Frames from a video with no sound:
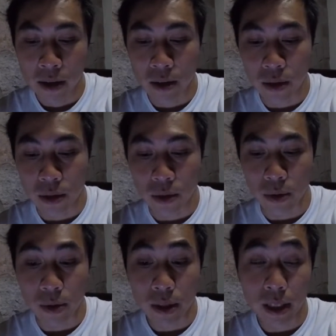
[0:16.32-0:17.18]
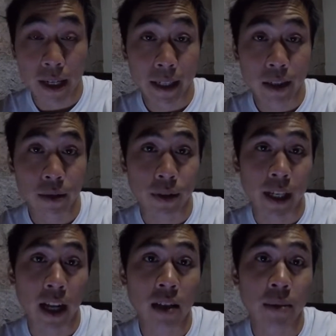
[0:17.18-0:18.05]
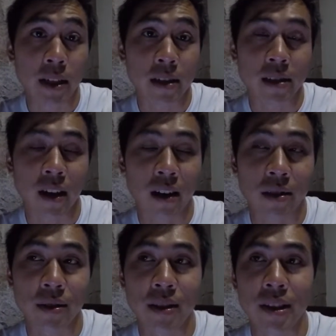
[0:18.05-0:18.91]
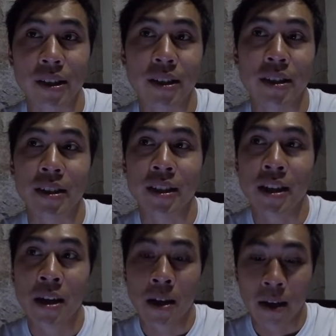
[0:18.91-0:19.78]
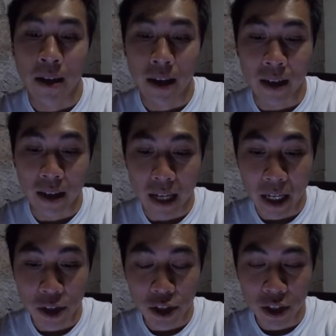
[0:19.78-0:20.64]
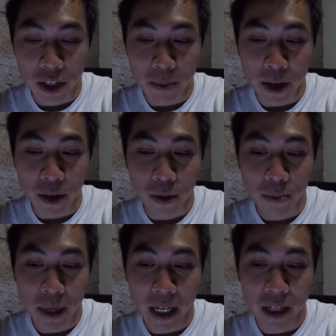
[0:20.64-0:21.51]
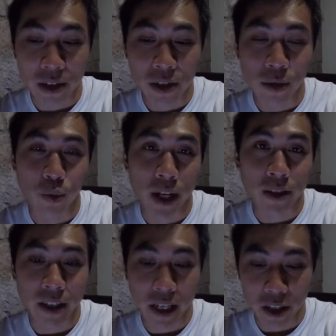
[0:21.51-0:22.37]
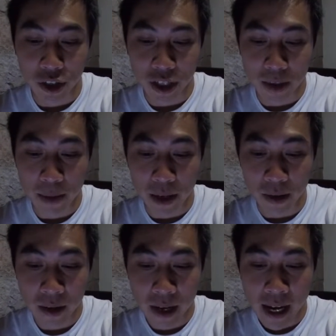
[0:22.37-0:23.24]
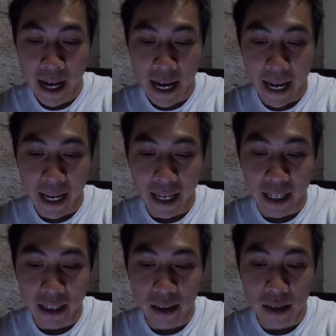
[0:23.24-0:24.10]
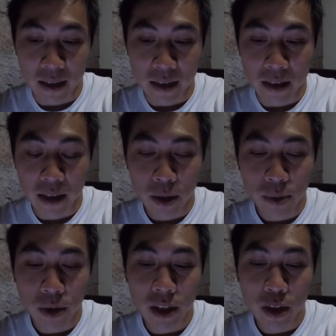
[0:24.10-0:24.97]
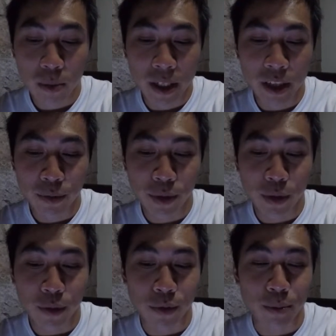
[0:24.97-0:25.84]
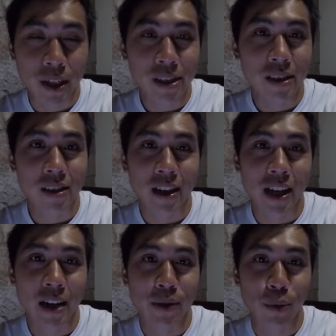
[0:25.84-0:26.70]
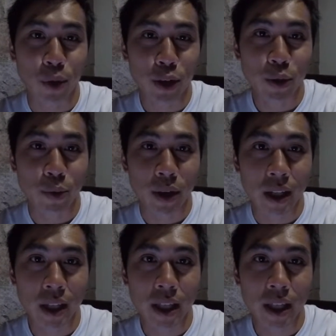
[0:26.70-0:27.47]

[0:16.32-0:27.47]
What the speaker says: to select different elements on the HTML page, the rendered HTML. And this was a little bit difficult for me since I haven't worked with